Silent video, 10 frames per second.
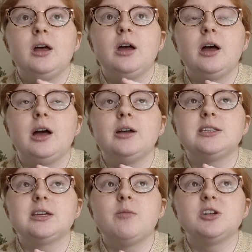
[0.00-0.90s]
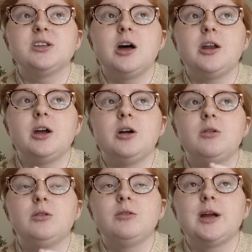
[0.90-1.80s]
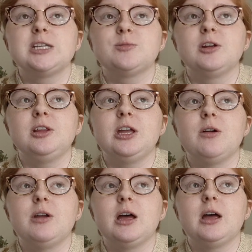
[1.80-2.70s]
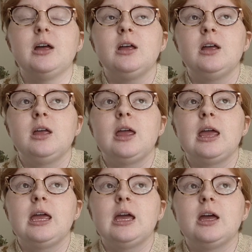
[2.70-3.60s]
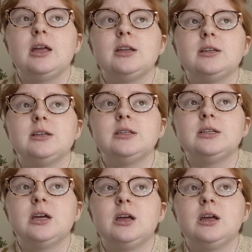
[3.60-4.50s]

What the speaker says: San Marzano, Raspberry Leona, and